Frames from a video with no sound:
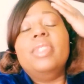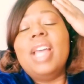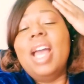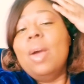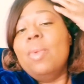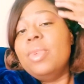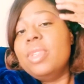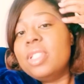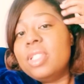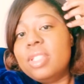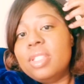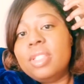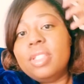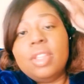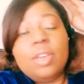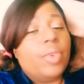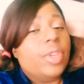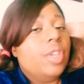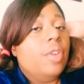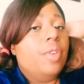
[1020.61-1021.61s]
that was
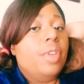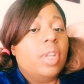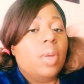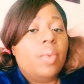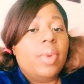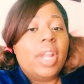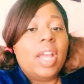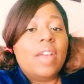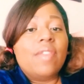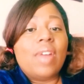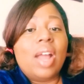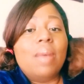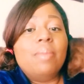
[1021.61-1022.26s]
the reunion or whatever.